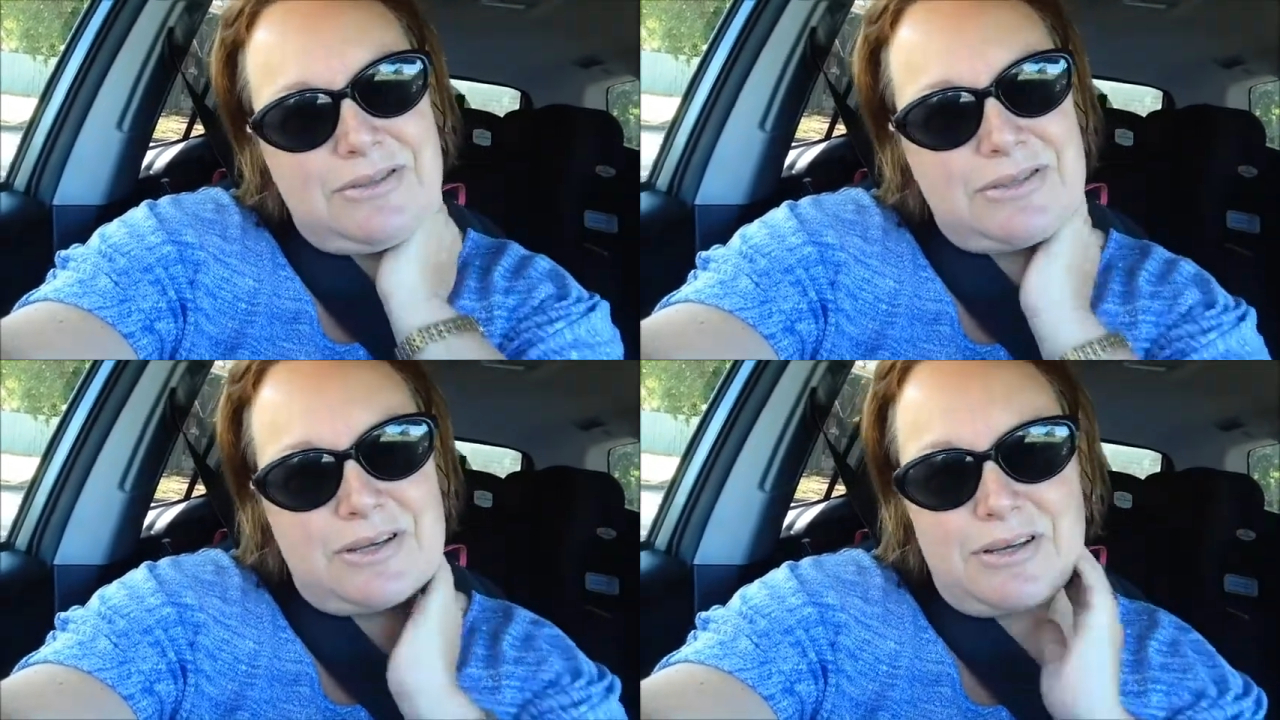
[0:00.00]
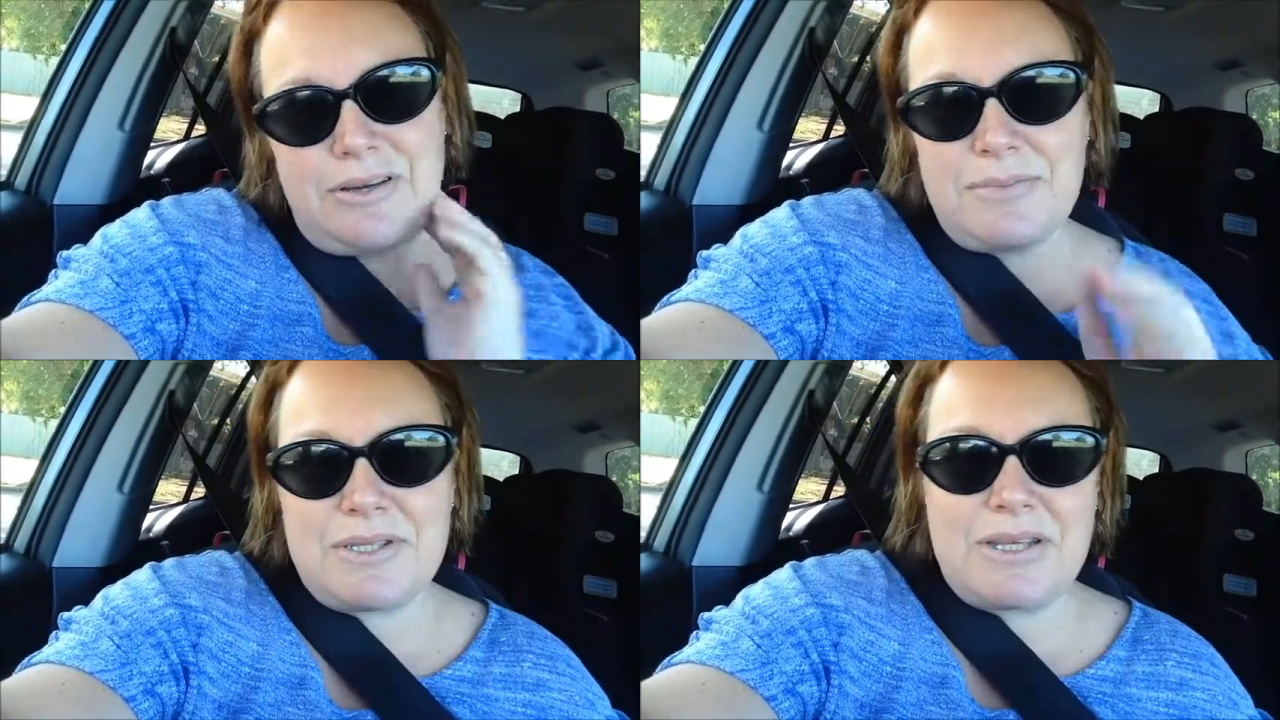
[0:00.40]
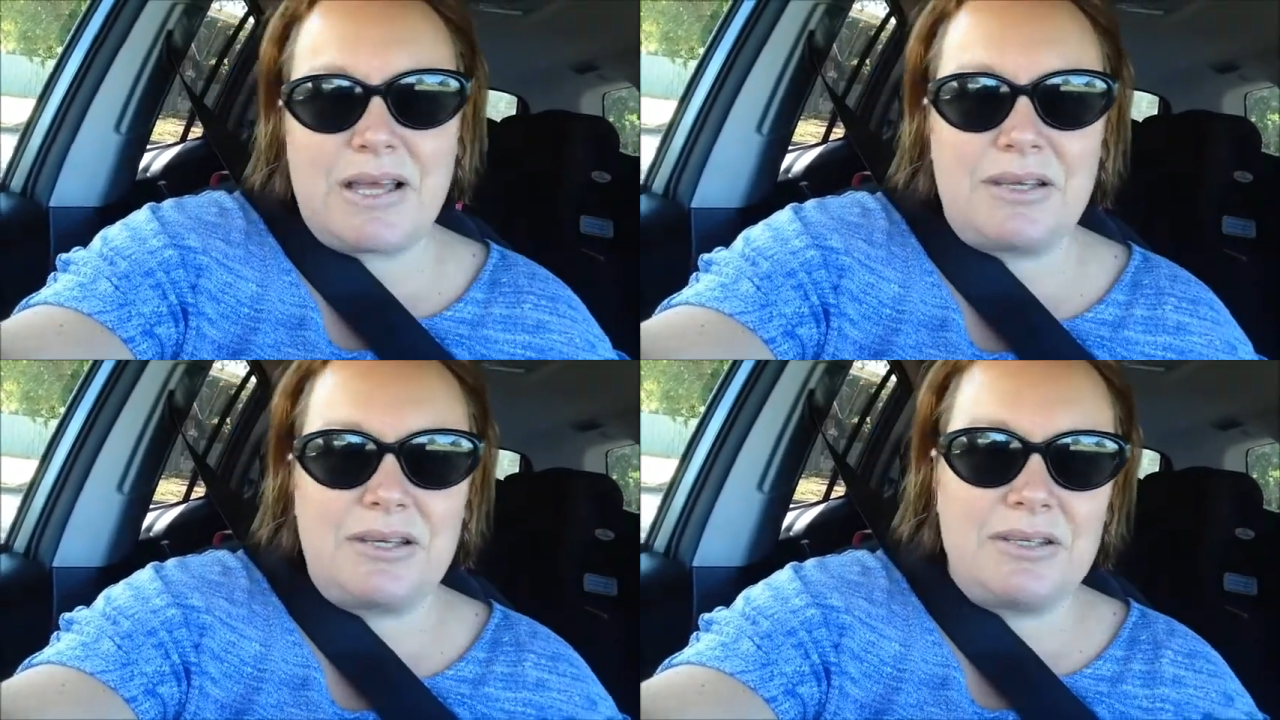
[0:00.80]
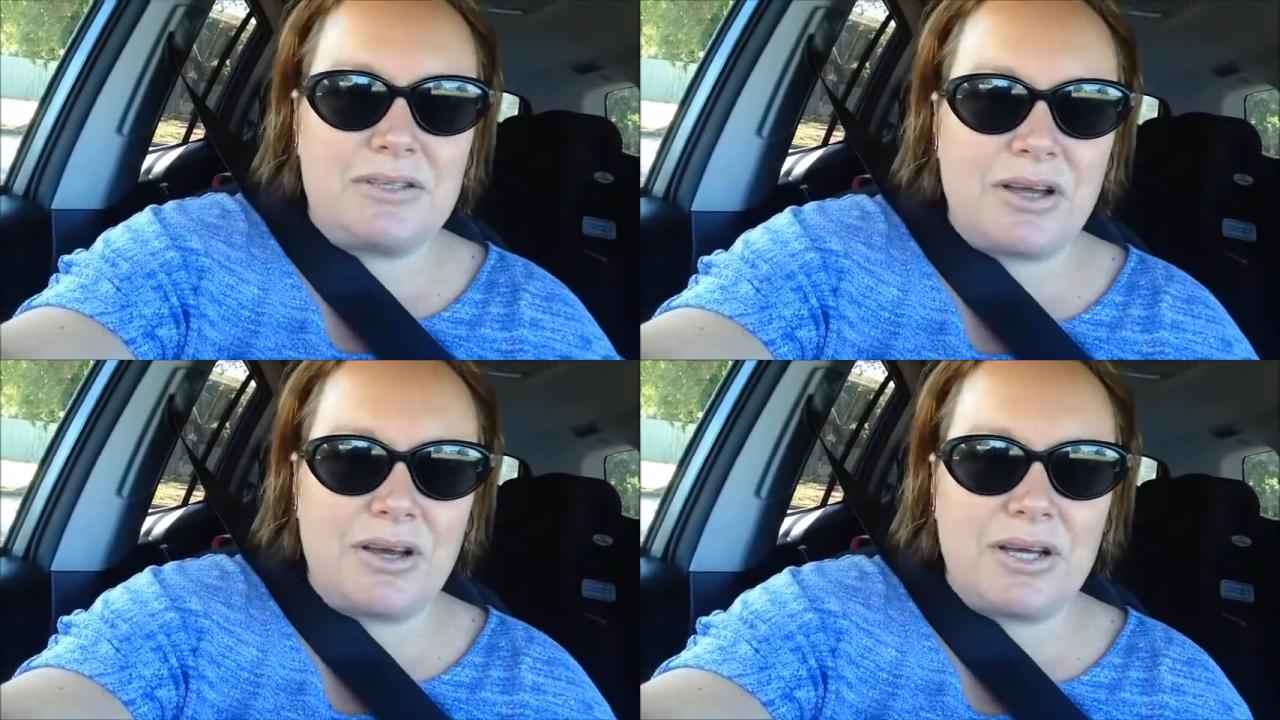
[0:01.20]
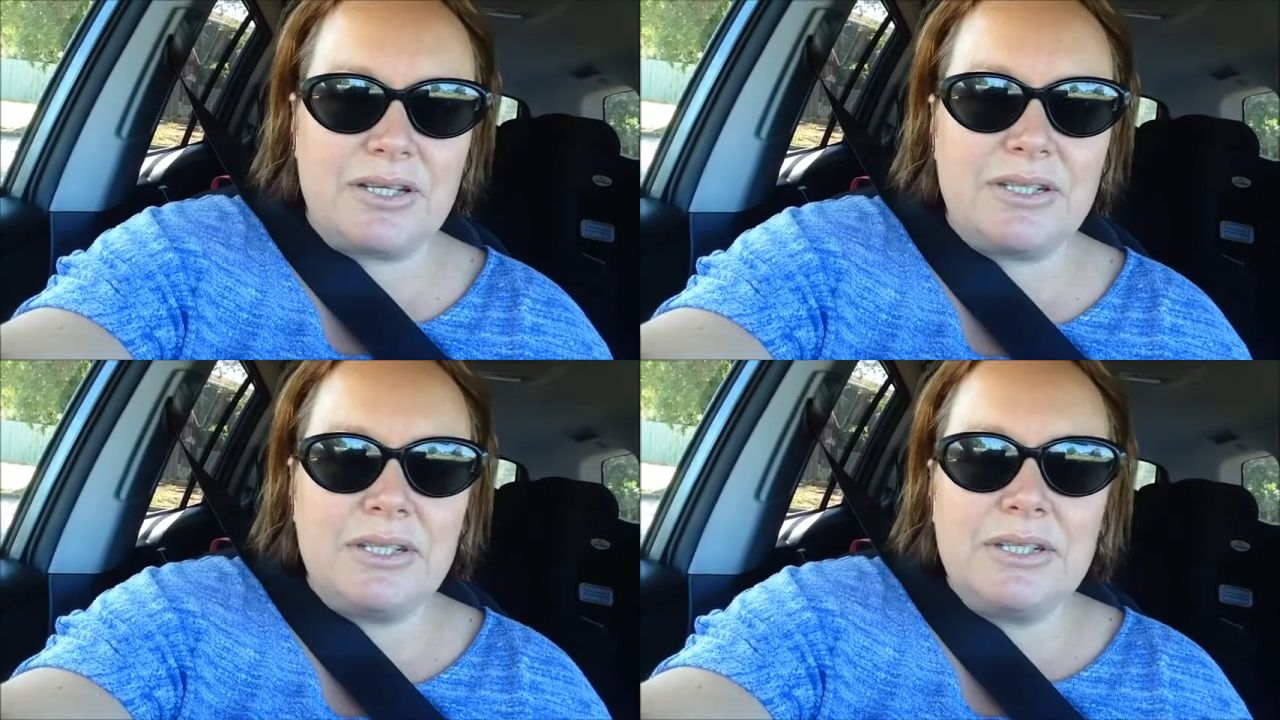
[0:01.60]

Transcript: so I'm just knackered tired